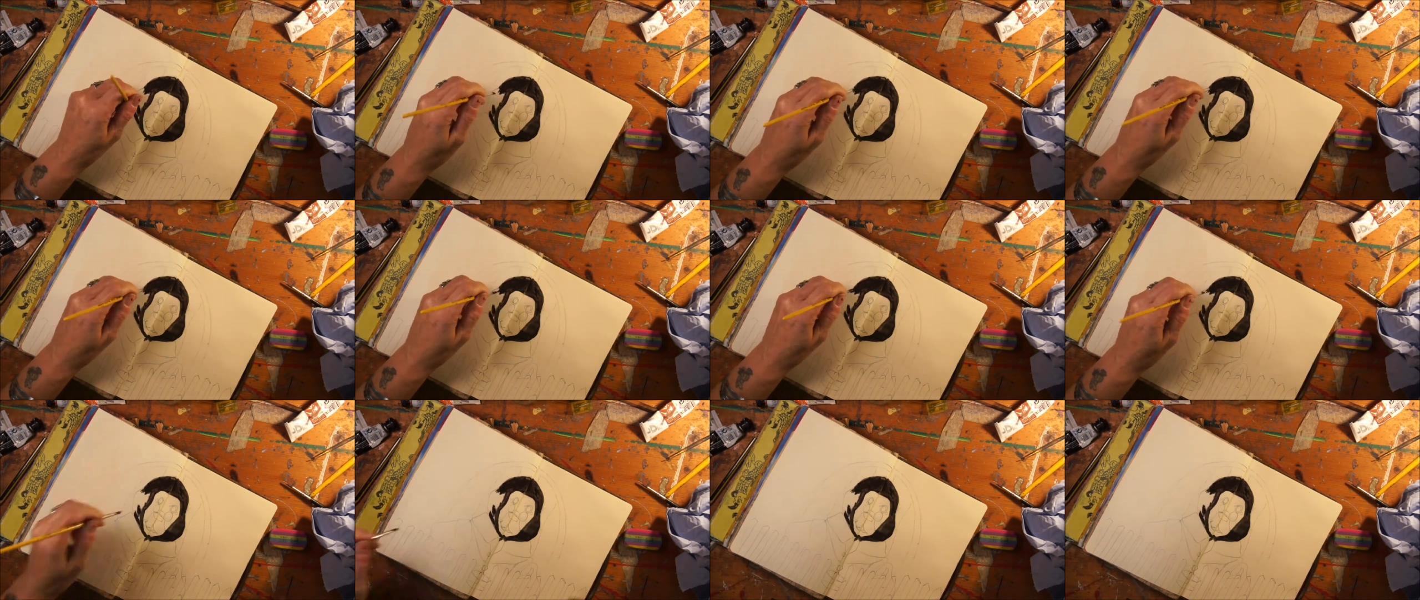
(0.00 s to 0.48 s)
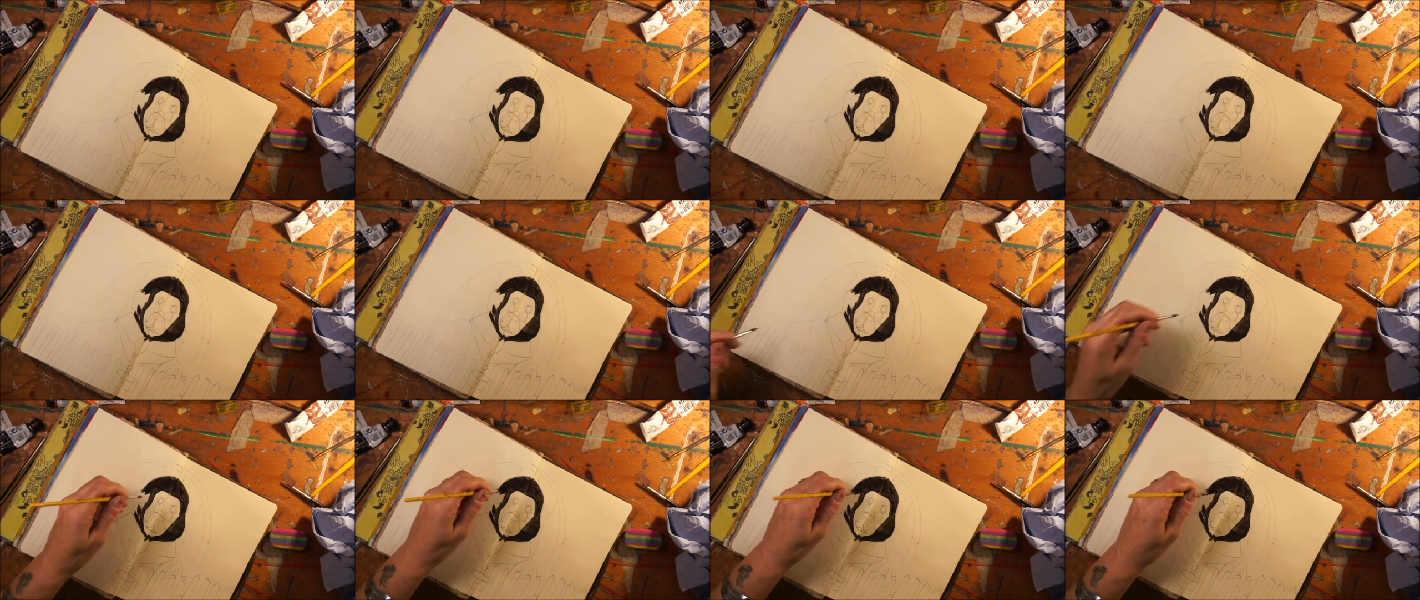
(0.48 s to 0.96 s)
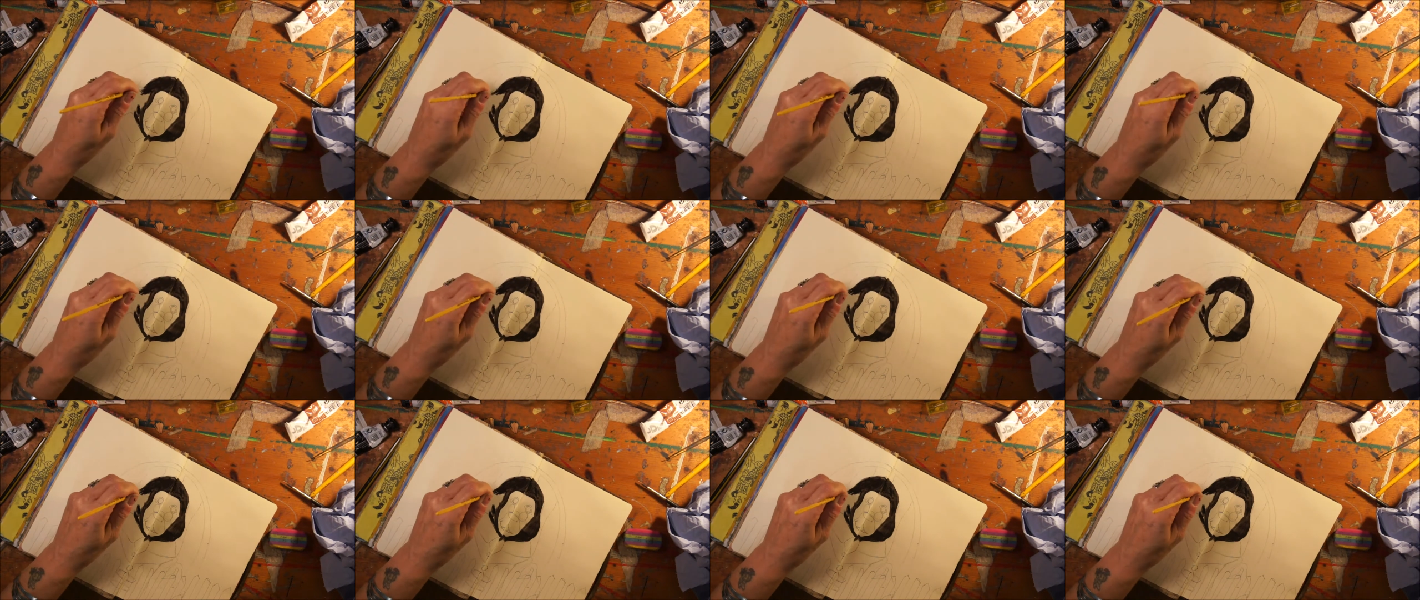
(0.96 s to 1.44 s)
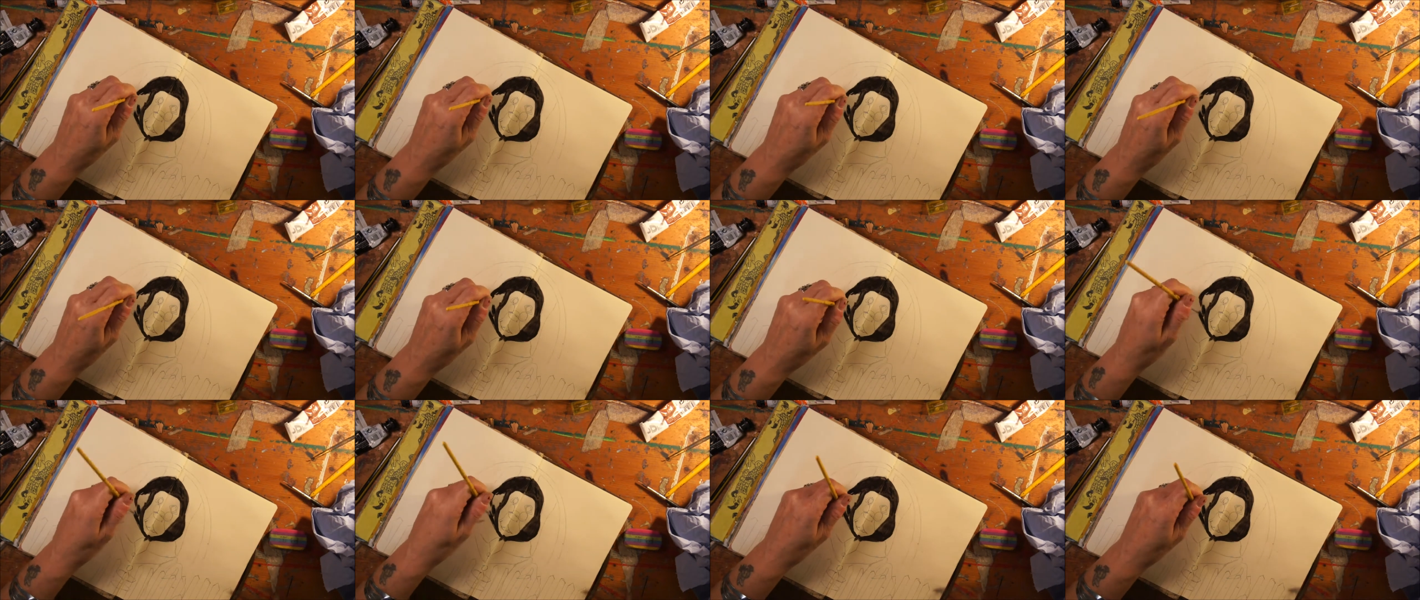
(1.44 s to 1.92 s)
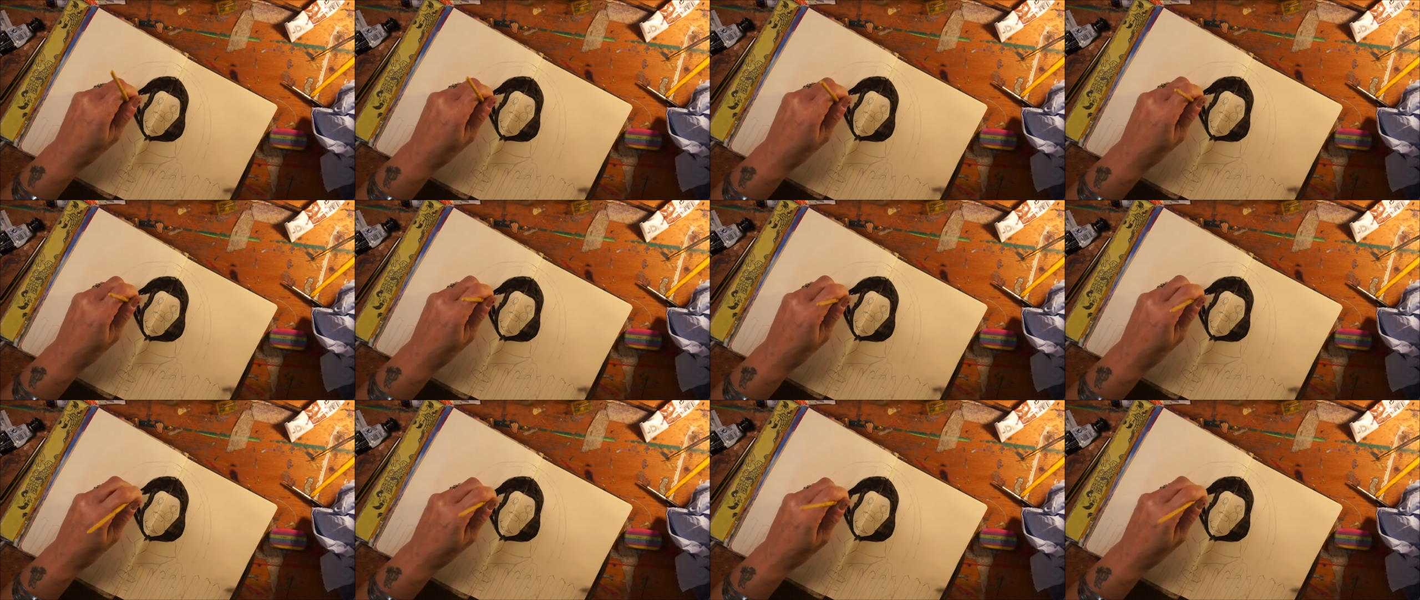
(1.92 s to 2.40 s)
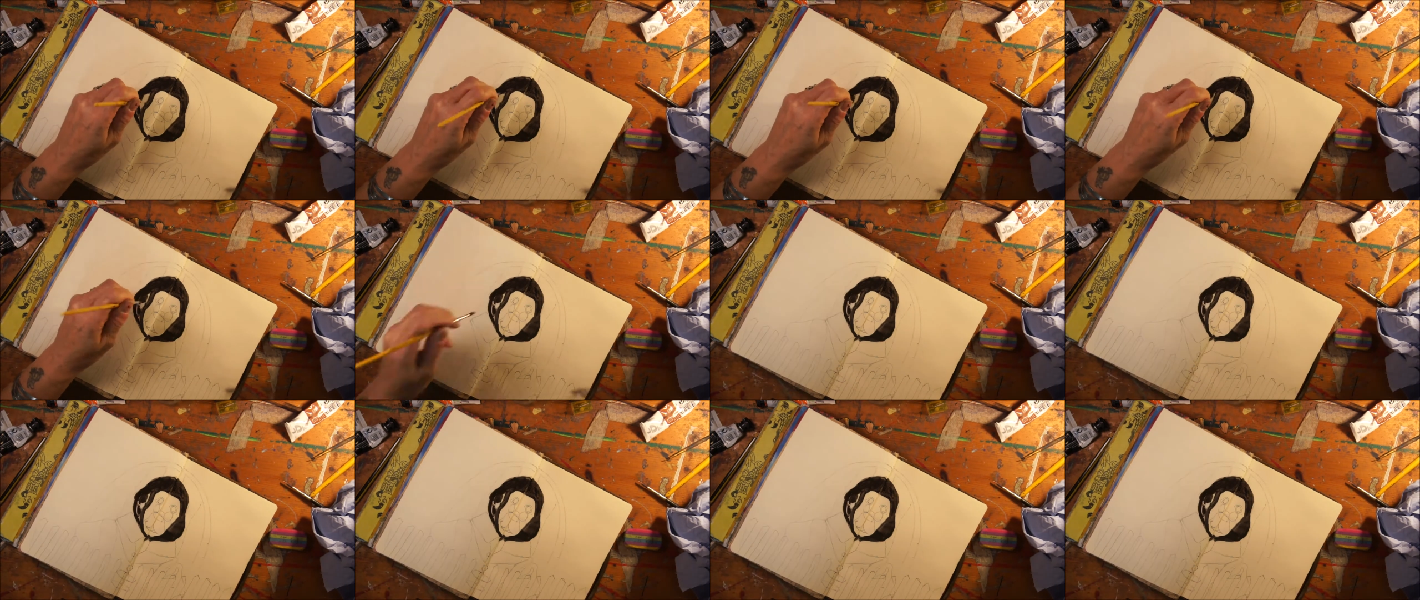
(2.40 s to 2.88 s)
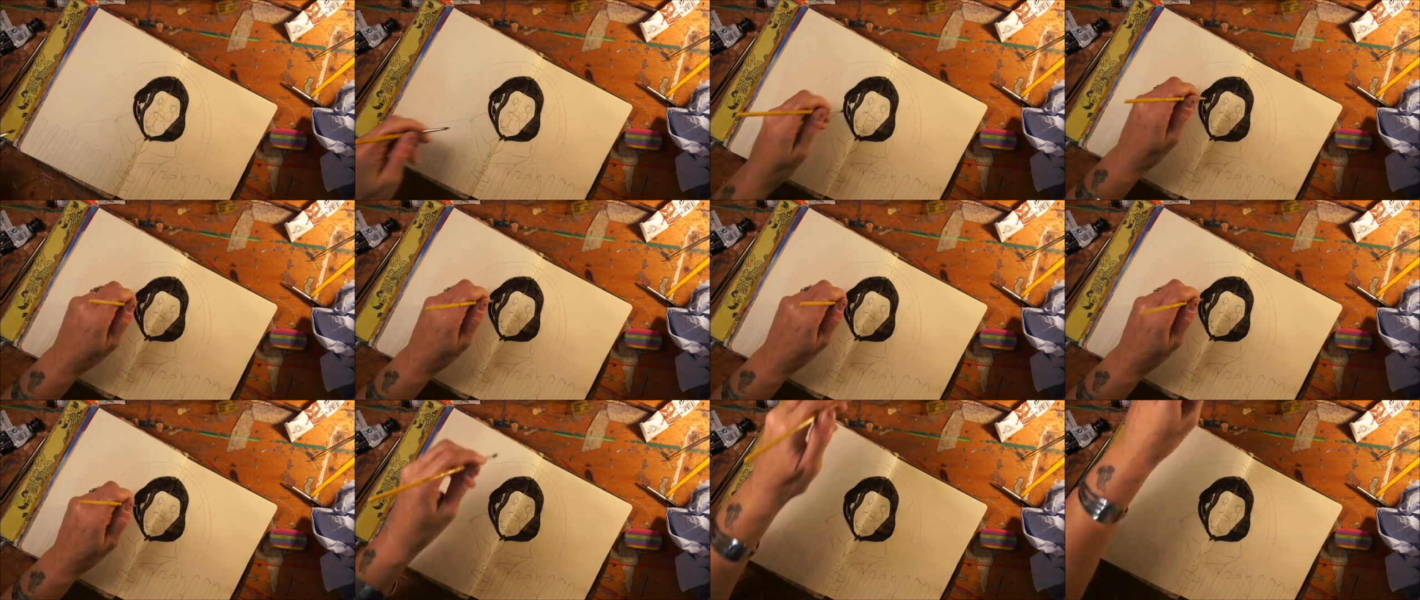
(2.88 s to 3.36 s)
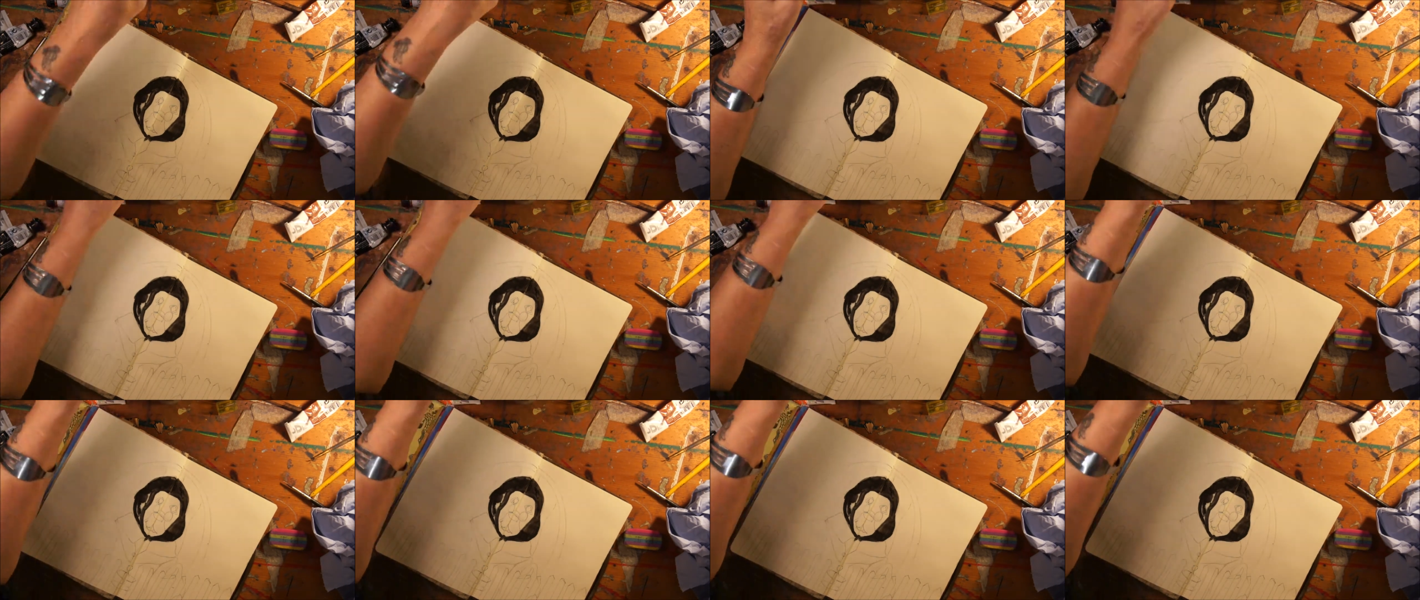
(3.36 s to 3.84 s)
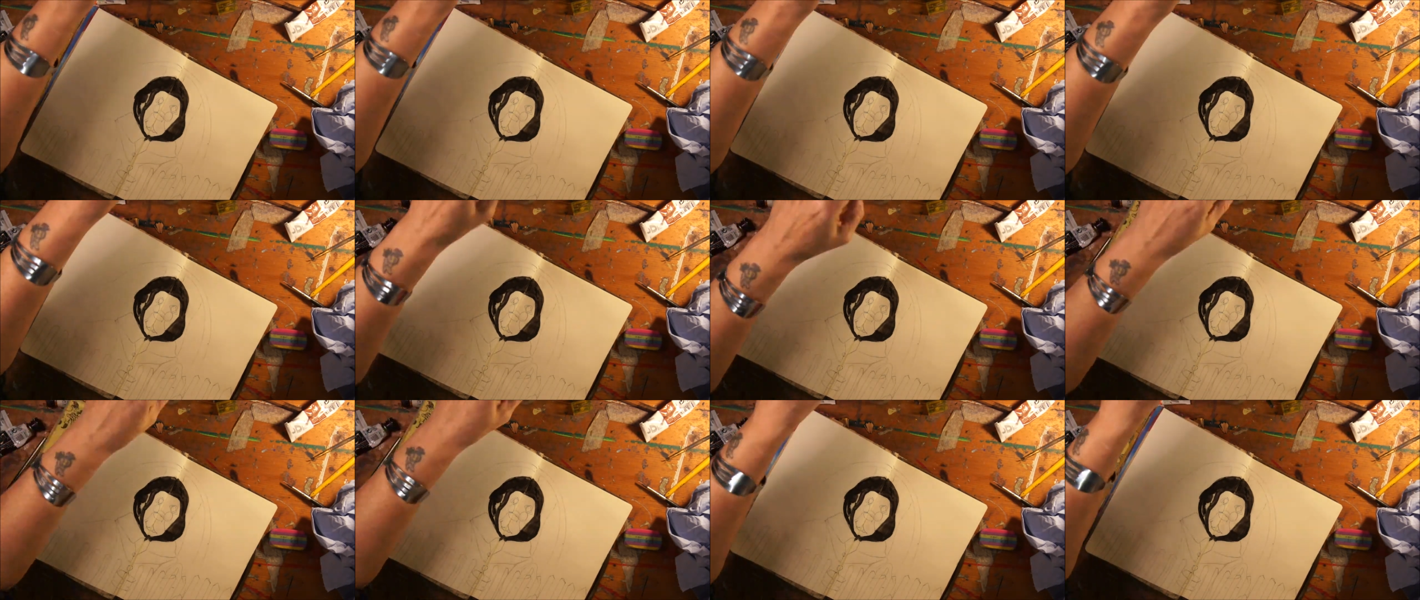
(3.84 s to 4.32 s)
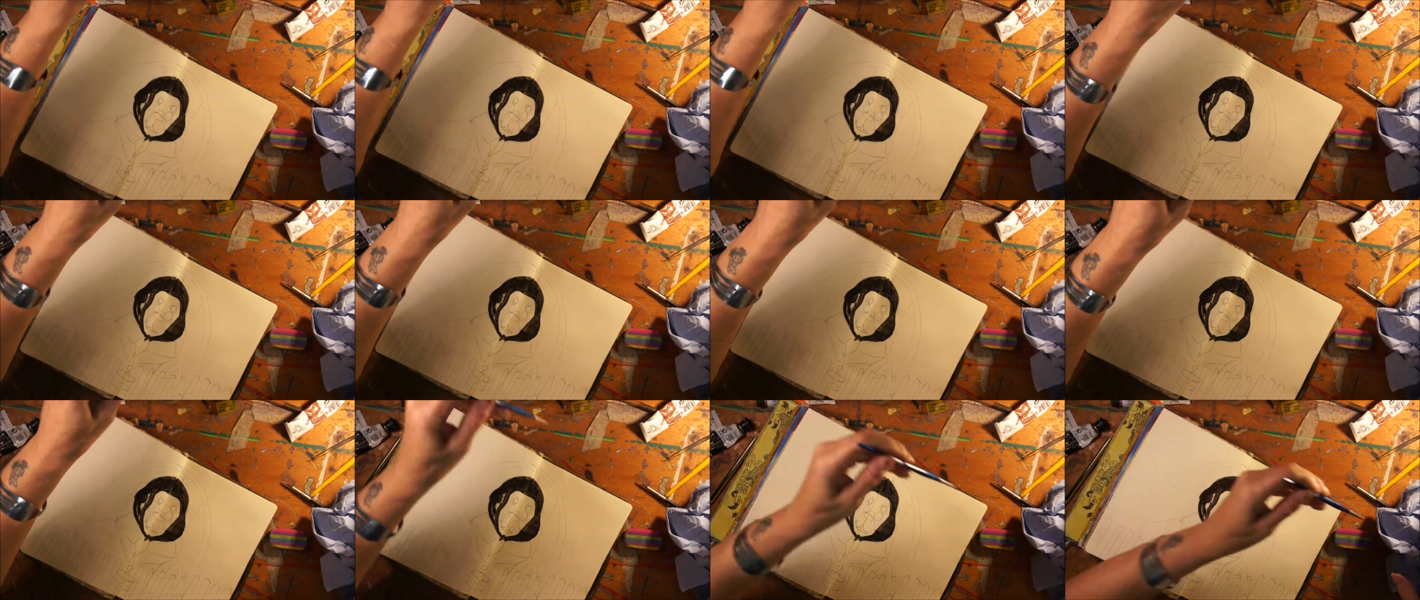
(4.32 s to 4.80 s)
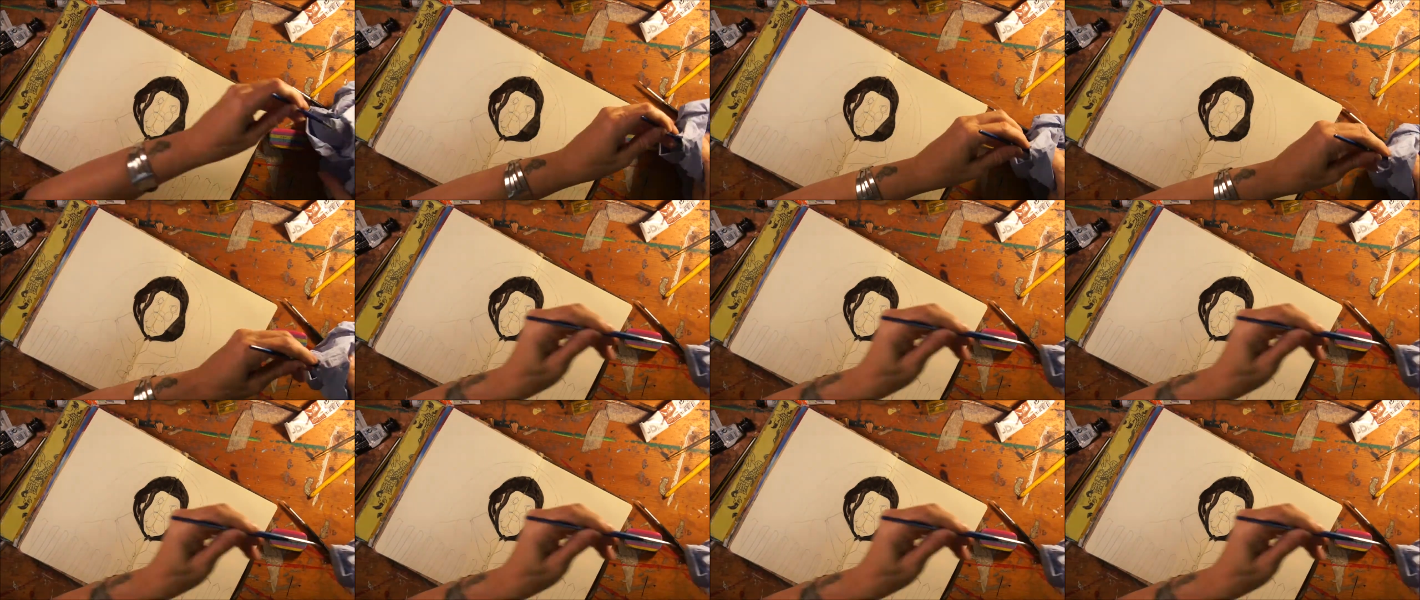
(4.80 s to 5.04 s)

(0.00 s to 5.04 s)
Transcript: [unreadable: no face in view]